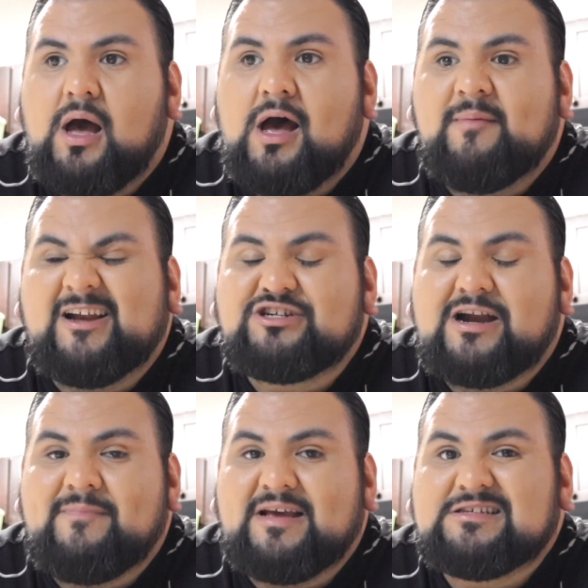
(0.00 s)
Um, and I
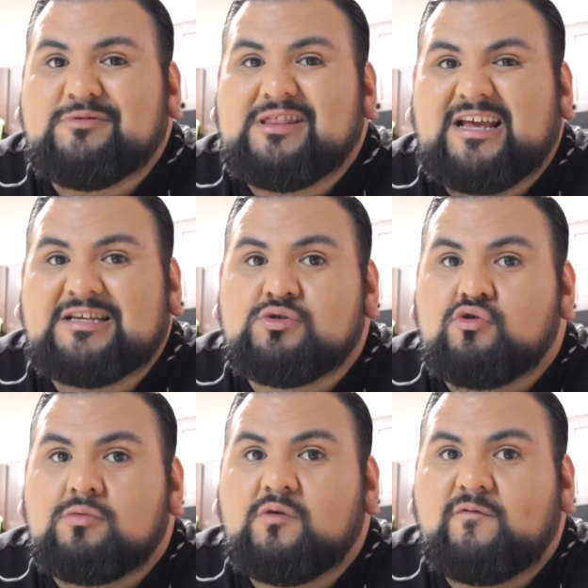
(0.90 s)
tried to mix it with like his
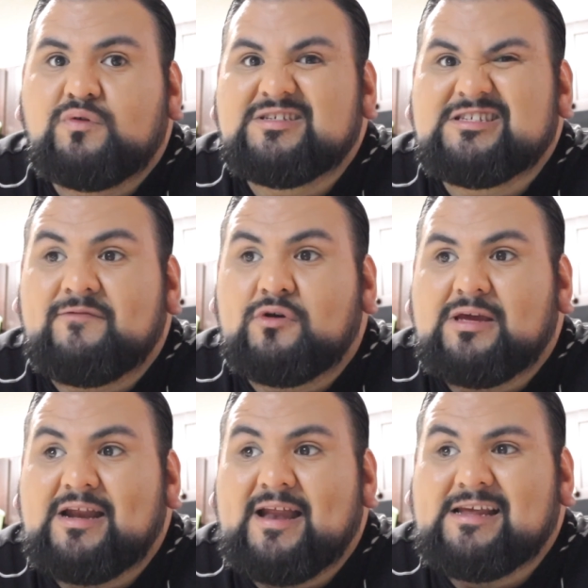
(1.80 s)
normal food to see if he'll
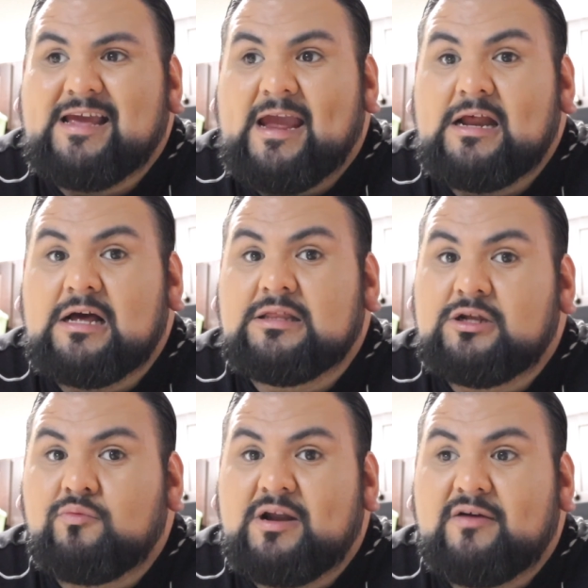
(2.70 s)
eat it. And he ate a
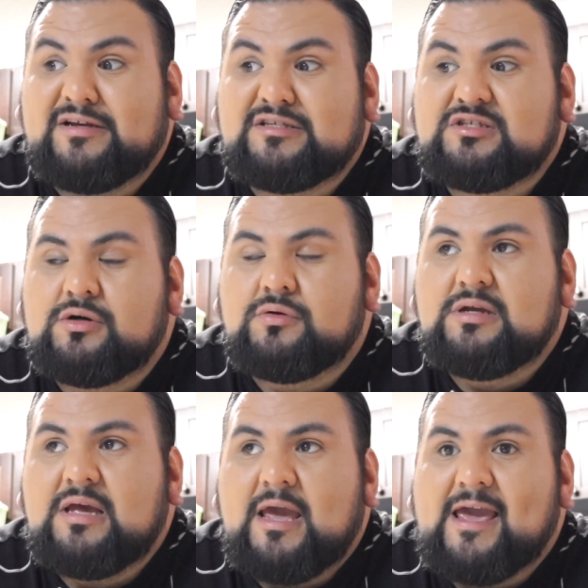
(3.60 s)
little bit of it. So
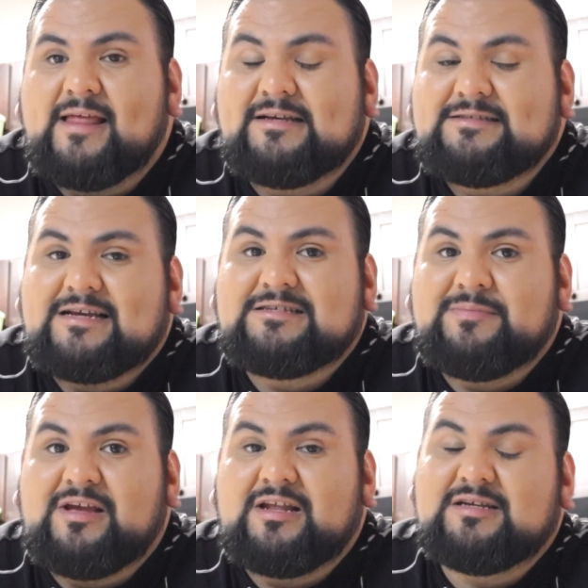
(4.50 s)
he at least has
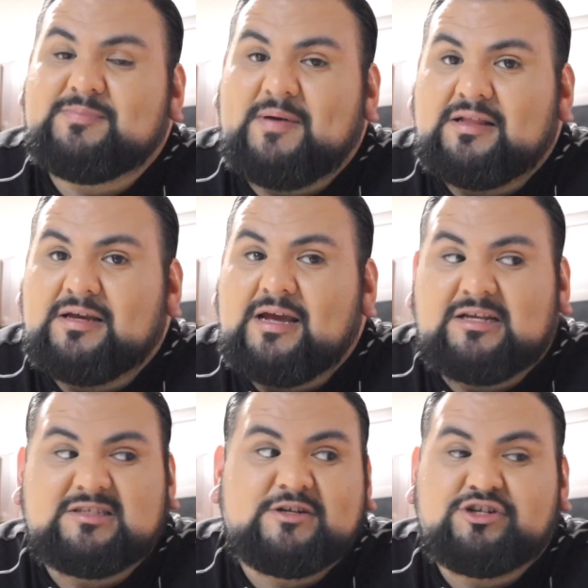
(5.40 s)
something in his belly
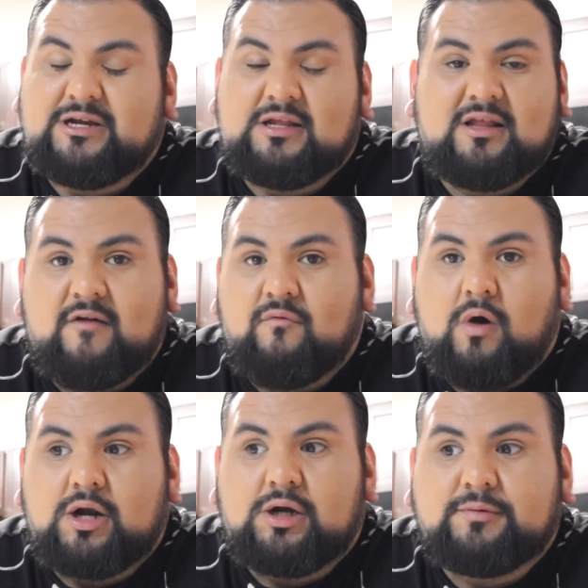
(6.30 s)
and he's been drinking a lot of
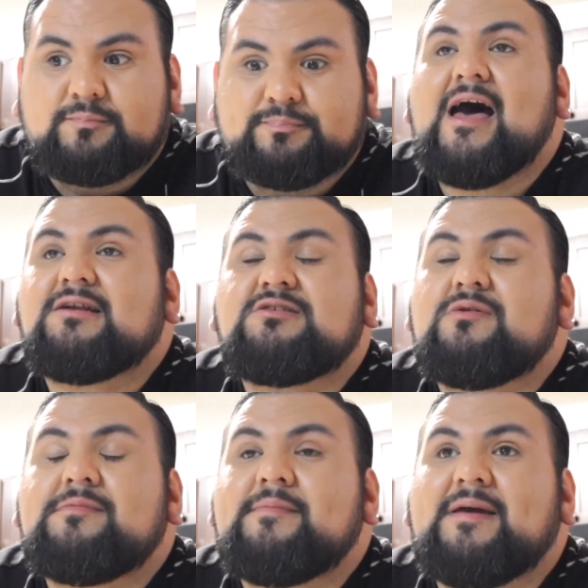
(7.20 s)
water. I just
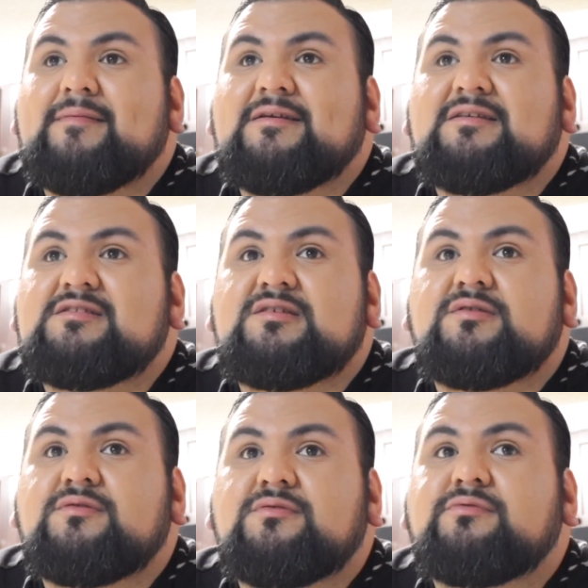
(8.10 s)
want my baby
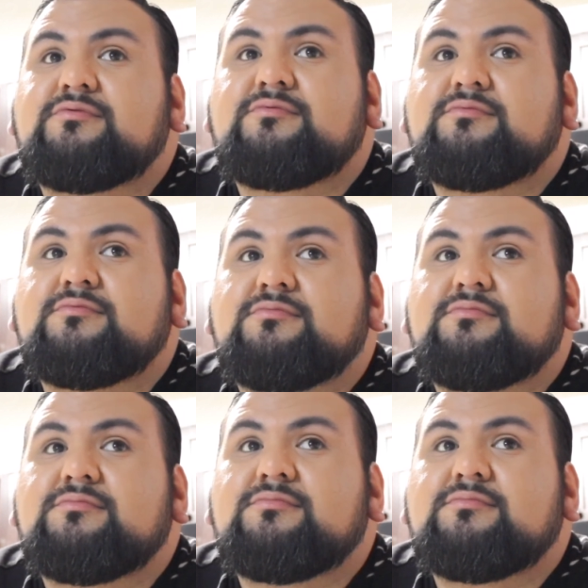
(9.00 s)
to
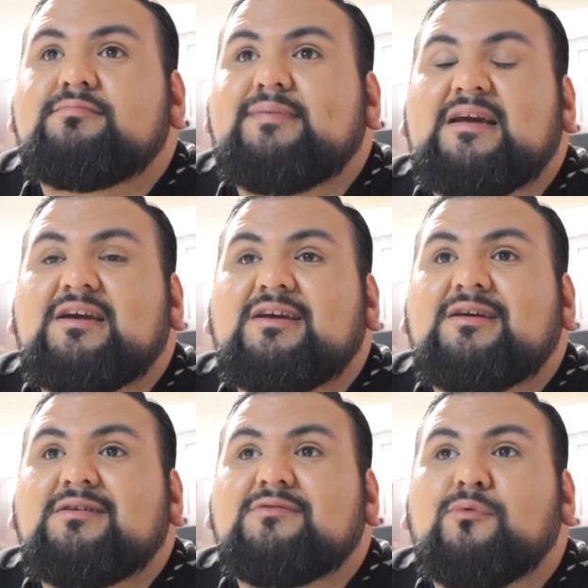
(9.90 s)

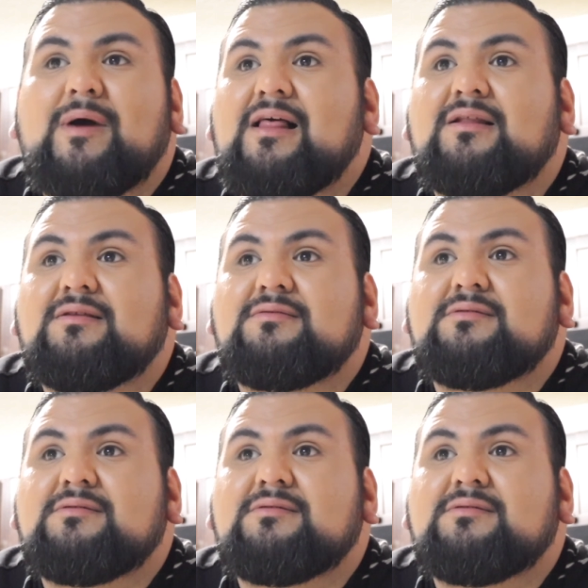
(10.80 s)
be well